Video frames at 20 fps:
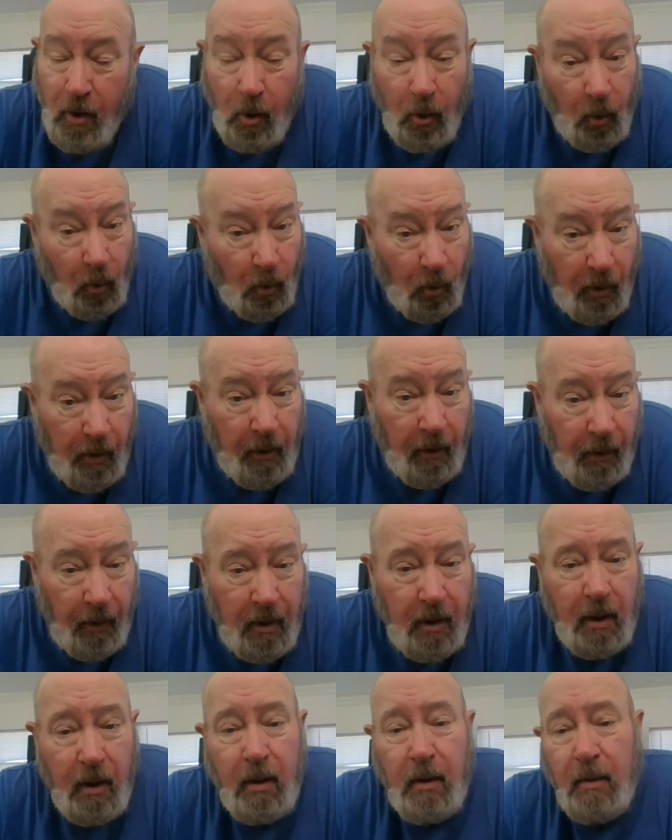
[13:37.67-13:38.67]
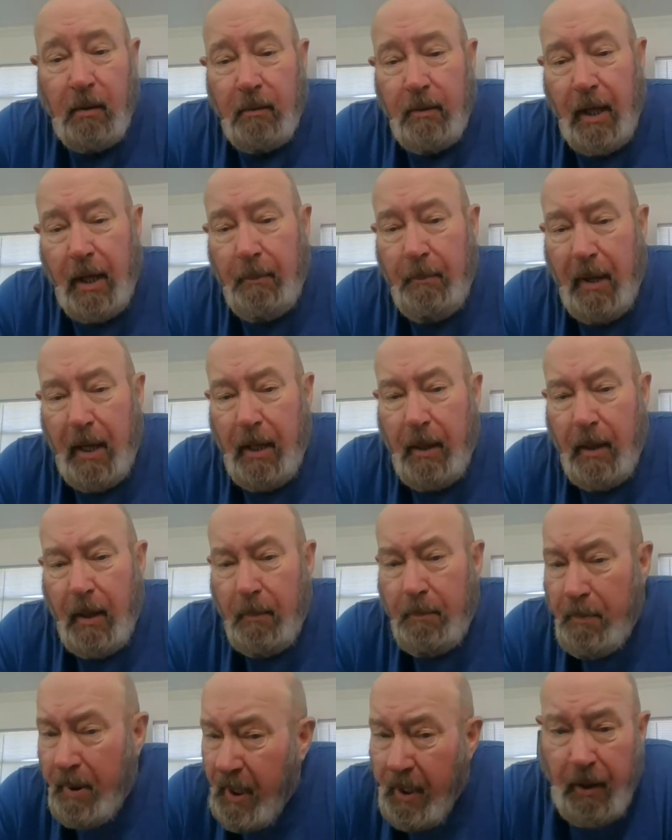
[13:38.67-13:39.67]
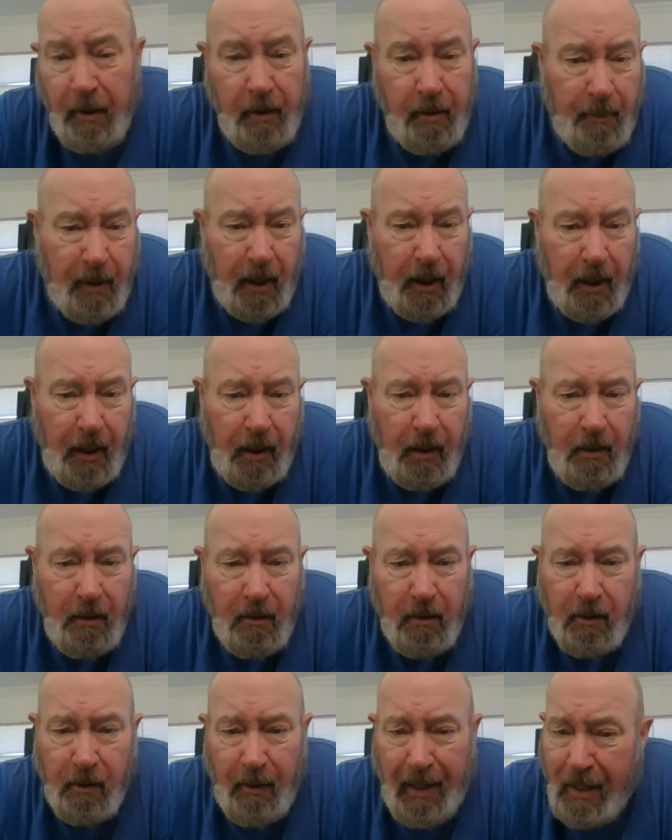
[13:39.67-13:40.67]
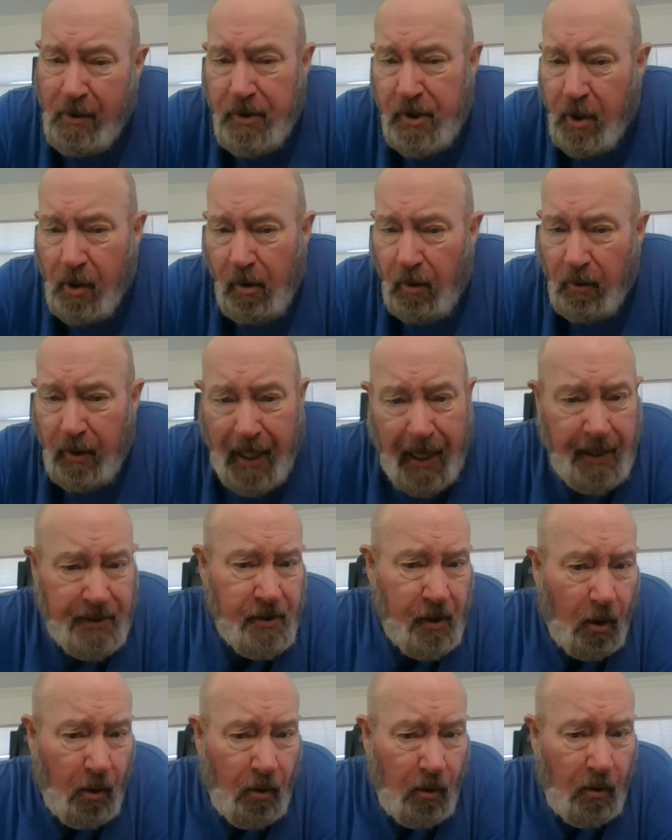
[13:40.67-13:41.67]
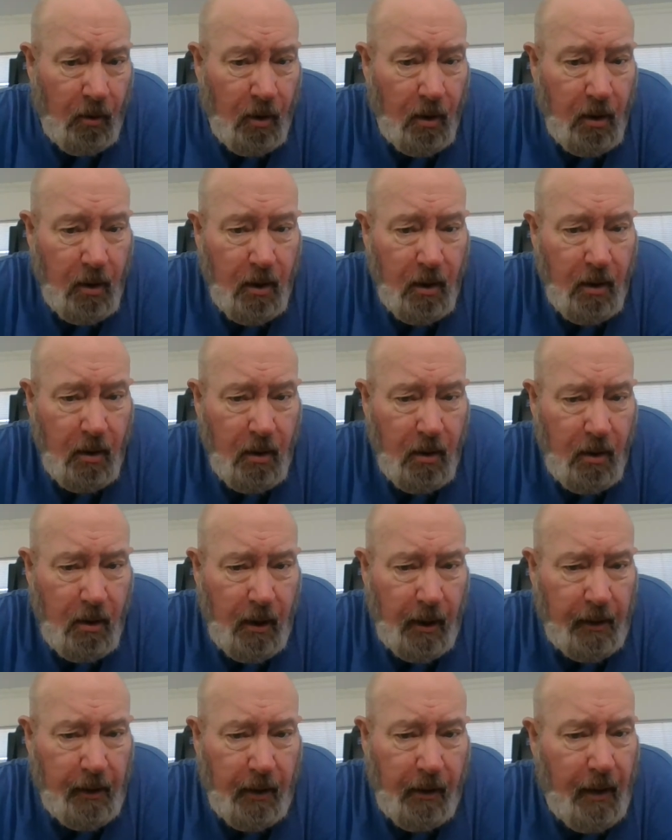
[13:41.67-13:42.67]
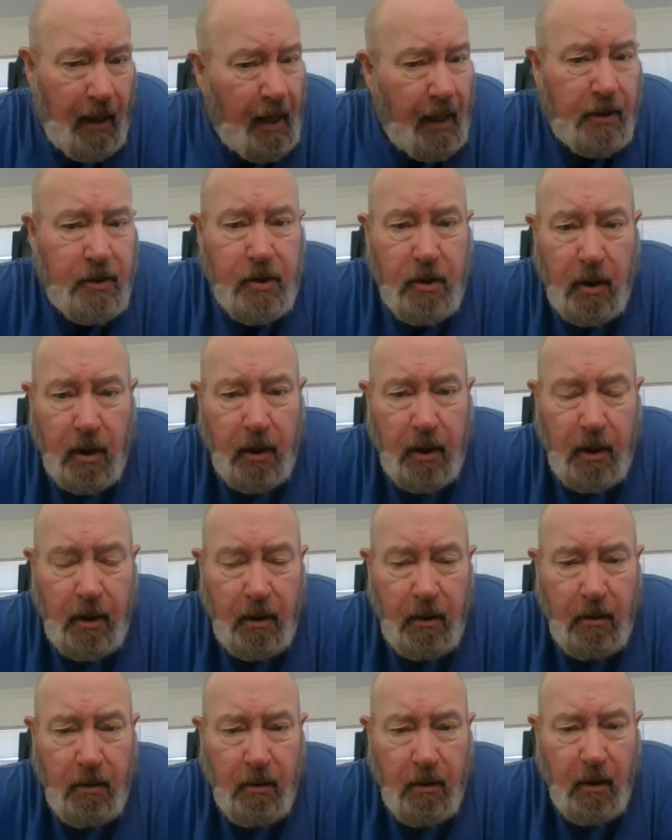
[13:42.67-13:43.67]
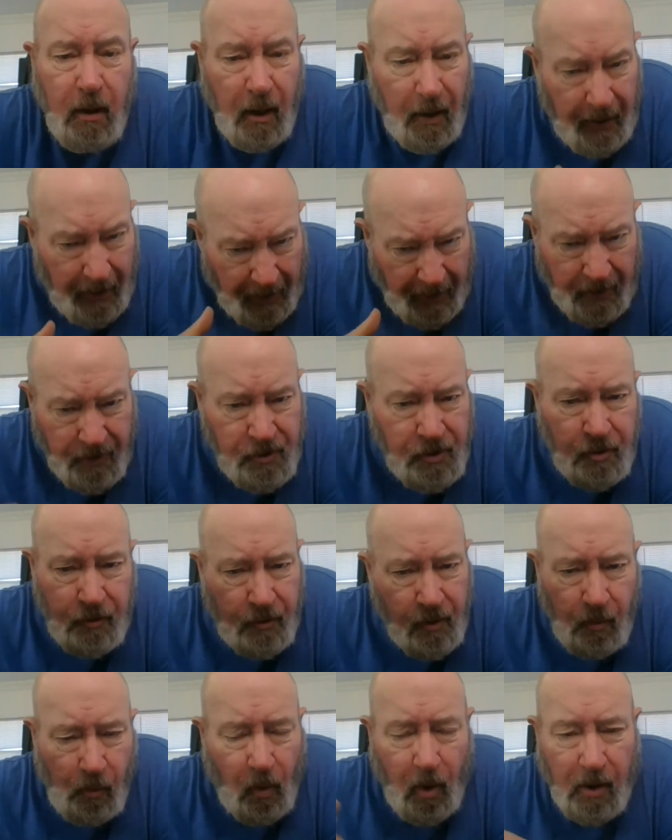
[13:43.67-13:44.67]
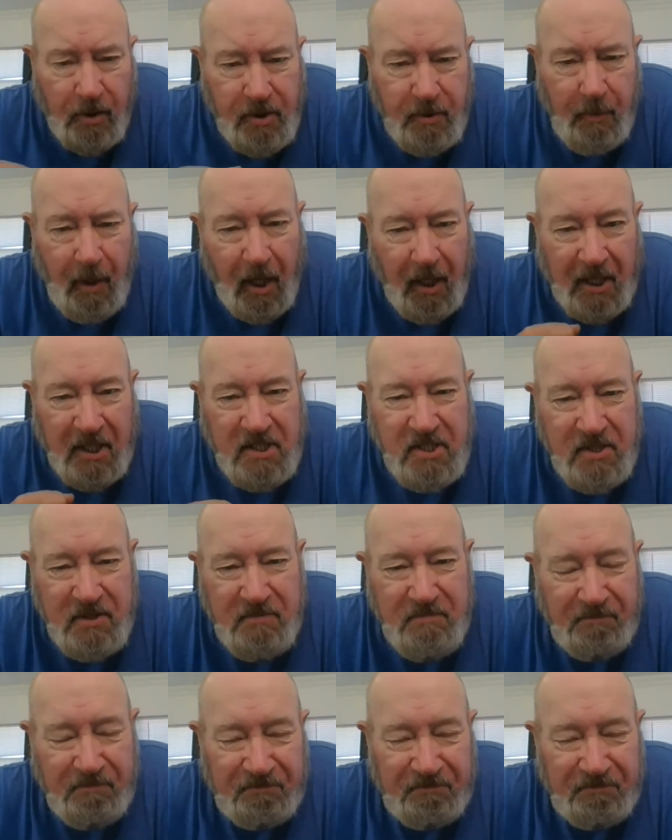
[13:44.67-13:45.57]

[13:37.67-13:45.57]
Or they may appear to be a grouchy old asshole, and they're actually an angel that walks among us.